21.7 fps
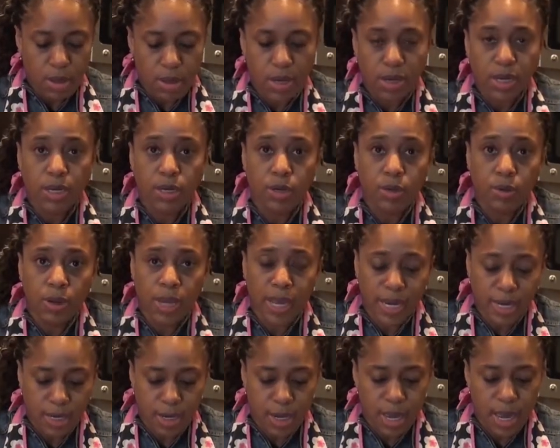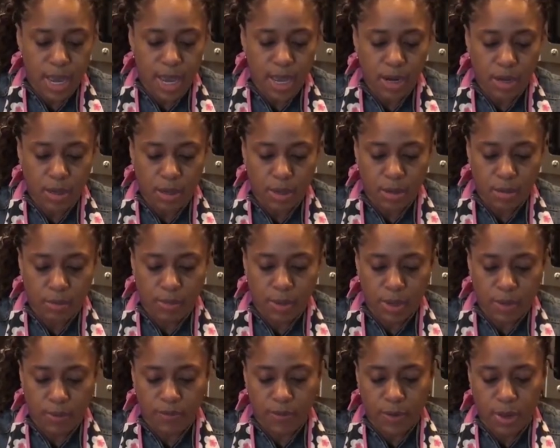Now I do like to add a little
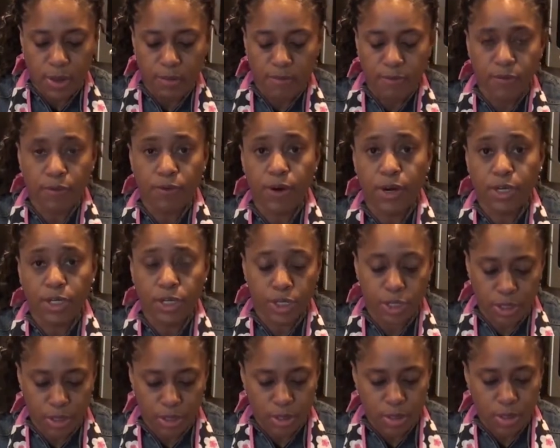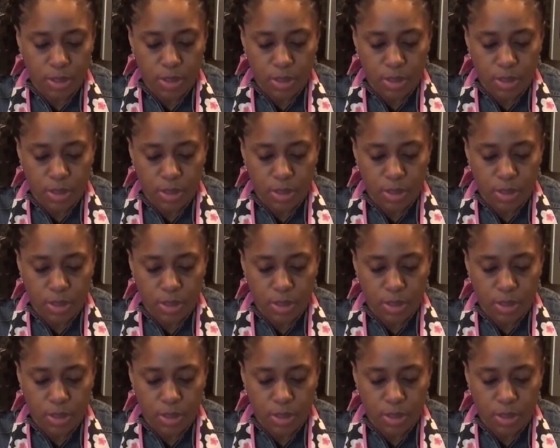bit of fresh